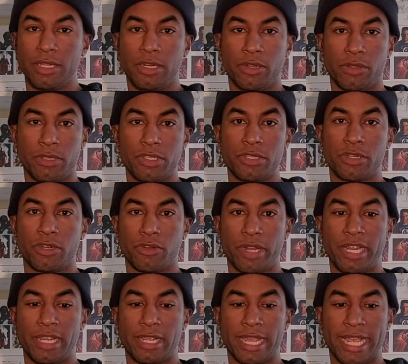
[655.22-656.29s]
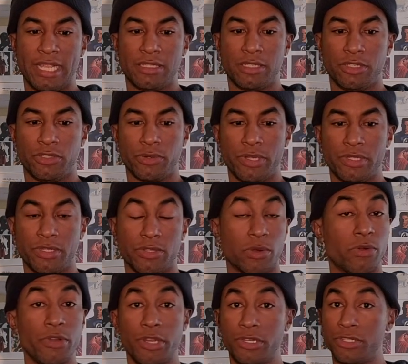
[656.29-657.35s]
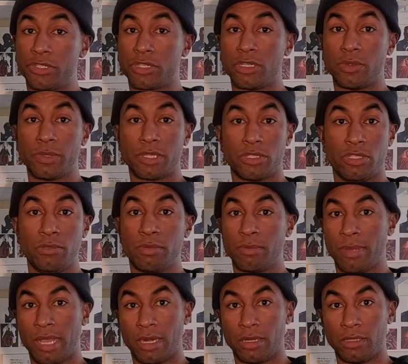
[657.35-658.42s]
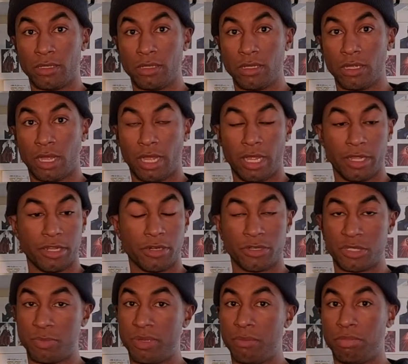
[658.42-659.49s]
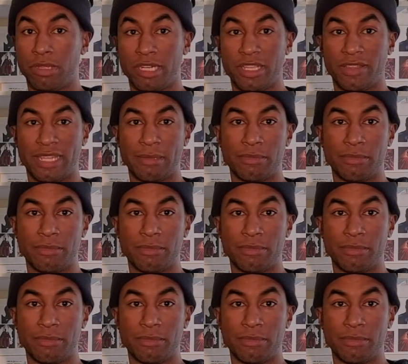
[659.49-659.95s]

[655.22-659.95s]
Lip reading: These are great casting choices. Or you can just go with a supermodel. There's been plenty of that